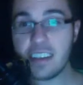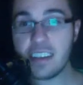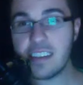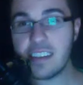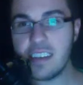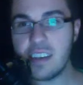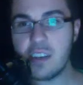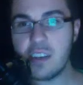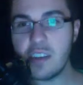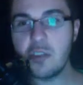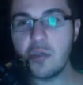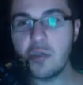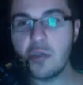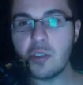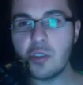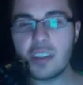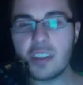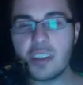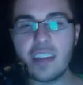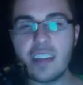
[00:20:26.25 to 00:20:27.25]
See, you
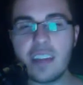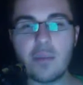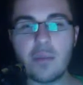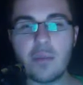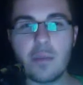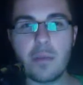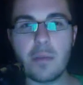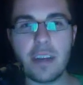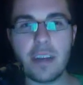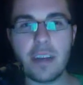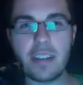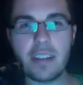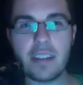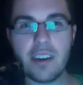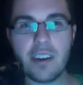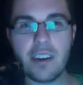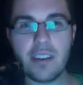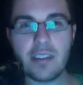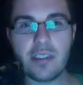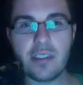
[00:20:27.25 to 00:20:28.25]
should that the best
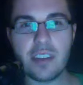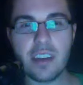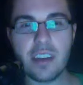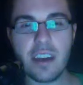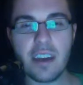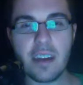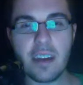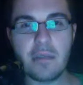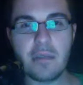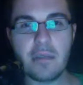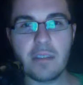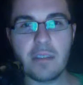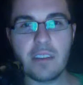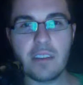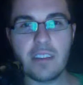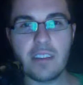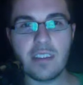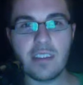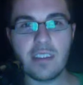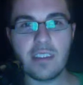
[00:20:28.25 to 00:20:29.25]
authors can kind of
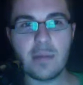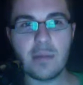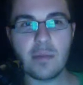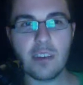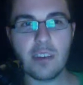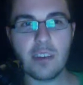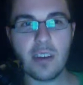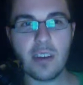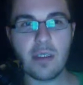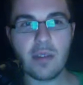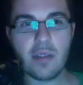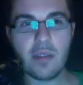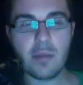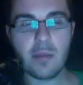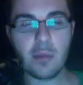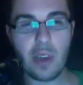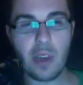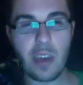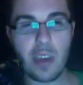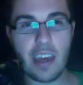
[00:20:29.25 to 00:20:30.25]
distance themselves
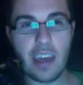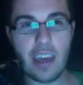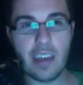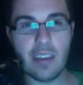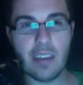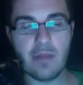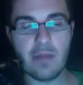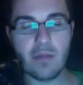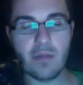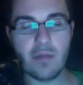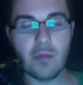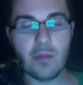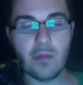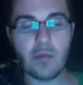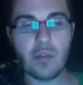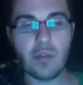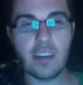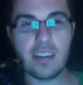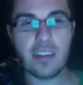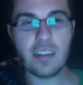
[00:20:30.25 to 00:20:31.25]
in
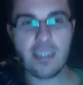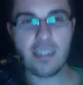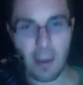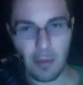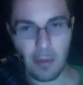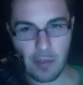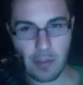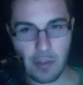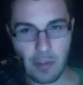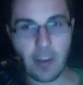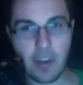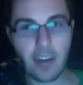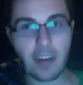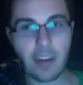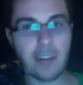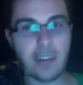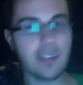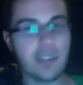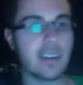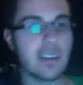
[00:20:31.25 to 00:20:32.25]
these types of
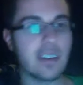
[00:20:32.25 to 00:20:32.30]
articles.